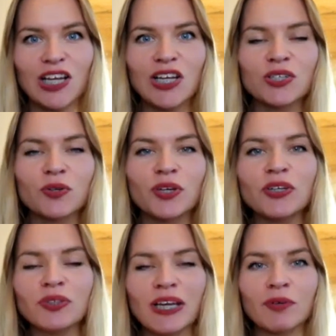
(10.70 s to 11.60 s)
So, here
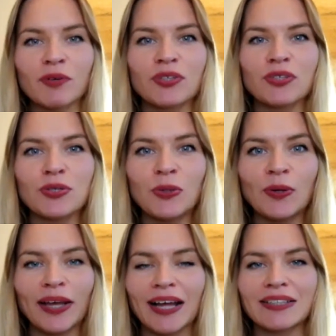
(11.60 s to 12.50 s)
today, I'm going to
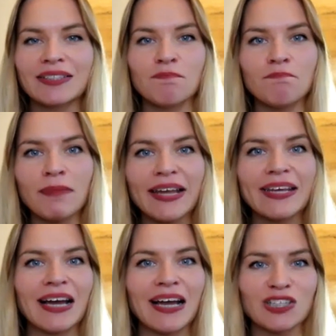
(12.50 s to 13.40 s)
look at the
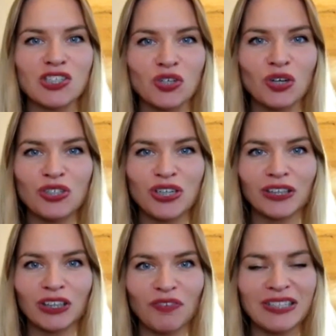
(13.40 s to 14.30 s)
main astrological
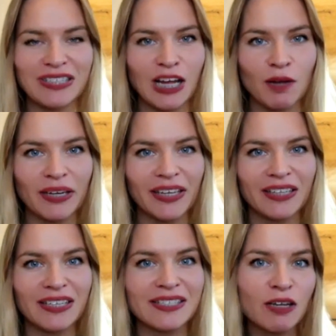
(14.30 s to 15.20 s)
events happening in
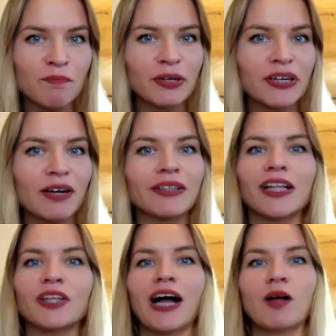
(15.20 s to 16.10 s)
December. I'll tell
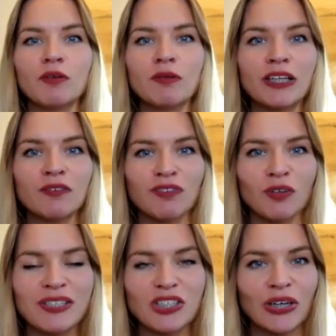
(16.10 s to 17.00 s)
you how they will
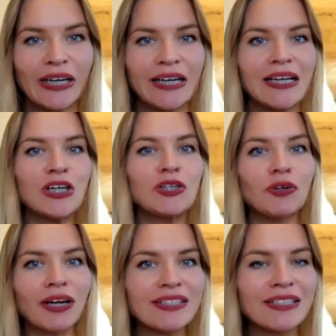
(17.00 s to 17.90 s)
influence your
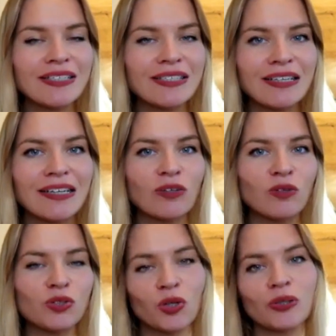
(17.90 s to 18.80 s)
rising sign,
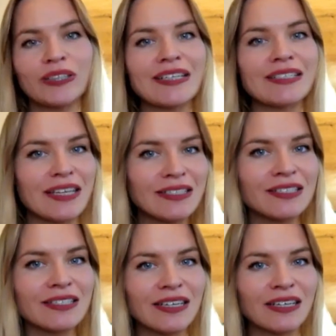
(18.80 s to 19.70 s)
also called the ascendant
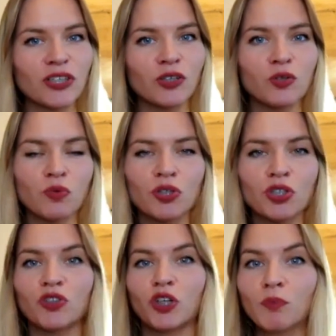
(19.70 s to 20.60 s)
sign. You can also watch
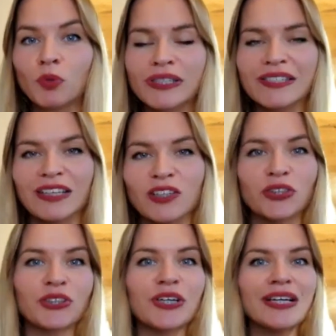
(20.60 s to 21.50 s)
for your moon sign or
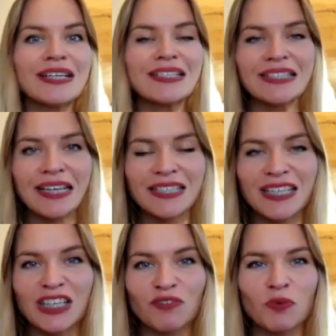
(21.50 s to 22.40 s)
your sun sign
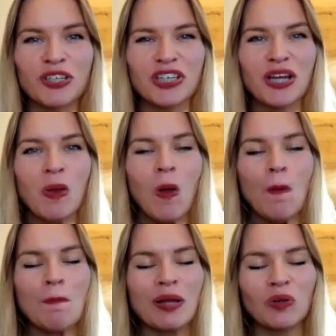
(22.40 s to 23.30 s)
if you wish
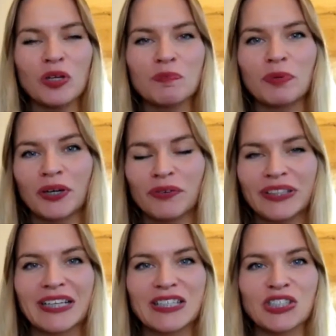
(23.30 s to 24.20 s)
but always
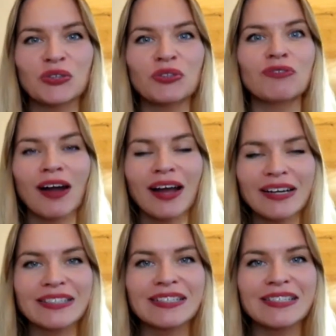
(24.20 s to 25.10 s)
prioritize your
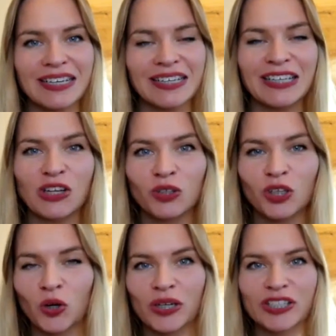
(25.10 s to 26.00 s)
rising sign in all the
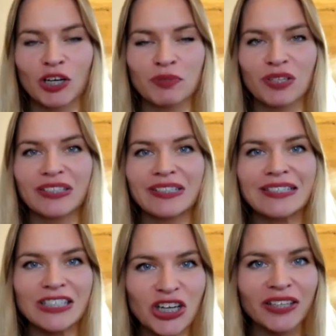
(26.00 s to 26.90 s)
horoscopes on this
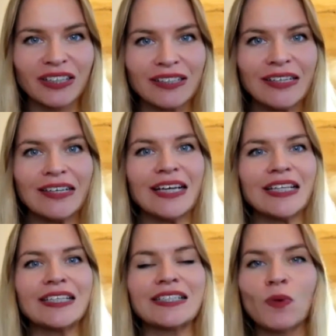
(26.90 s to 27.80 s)
channel.
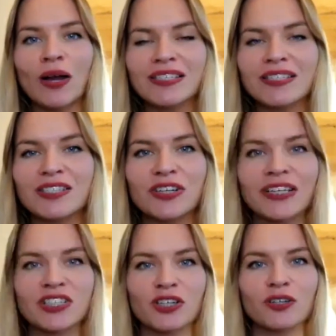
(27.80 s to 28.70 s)
This is Western
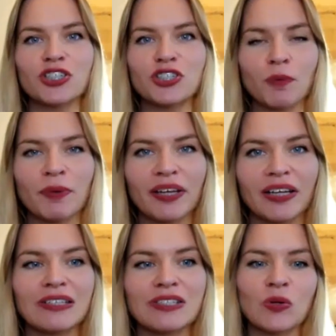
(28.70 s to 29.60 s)
astrology,
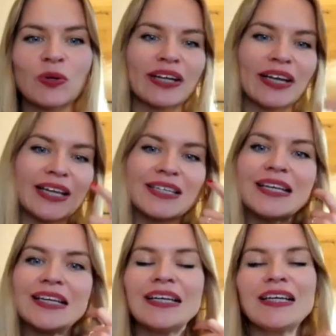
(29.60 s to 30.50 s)
tropical zodiac. And
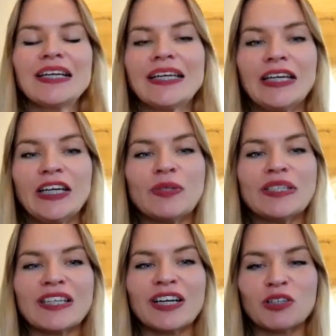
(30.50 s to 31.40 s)
here we
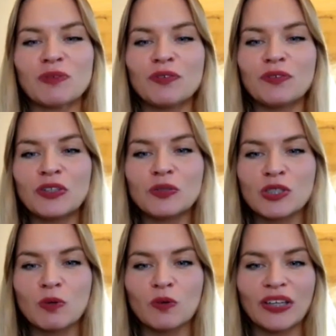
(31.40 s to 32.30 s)
start with Venus
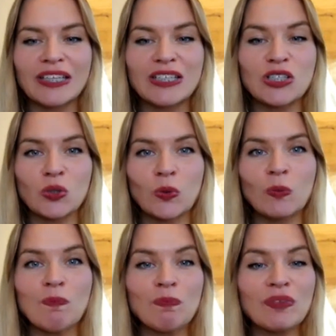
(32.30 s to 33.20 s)
moving into
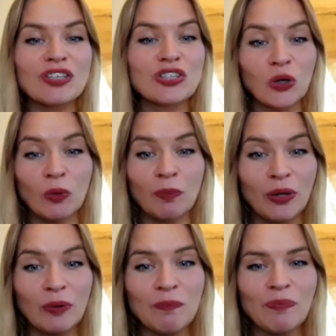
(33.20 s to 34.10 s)
Scorpio.